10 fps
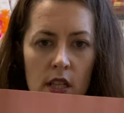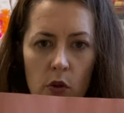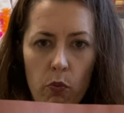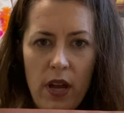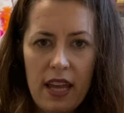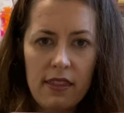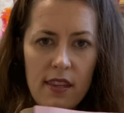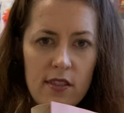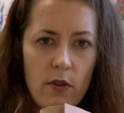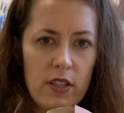width,
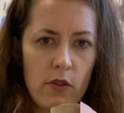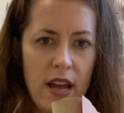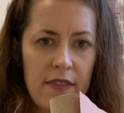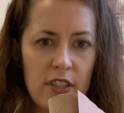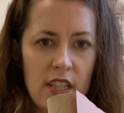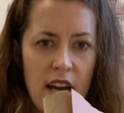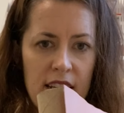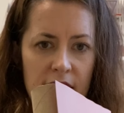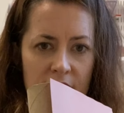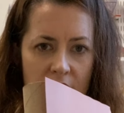so I don't have to cut
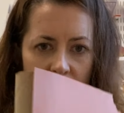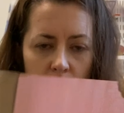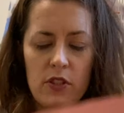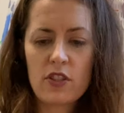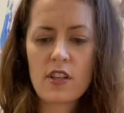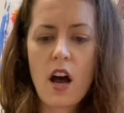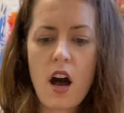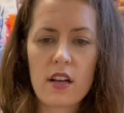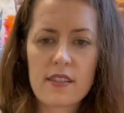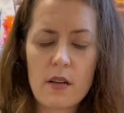it there, which is
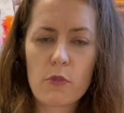awesome.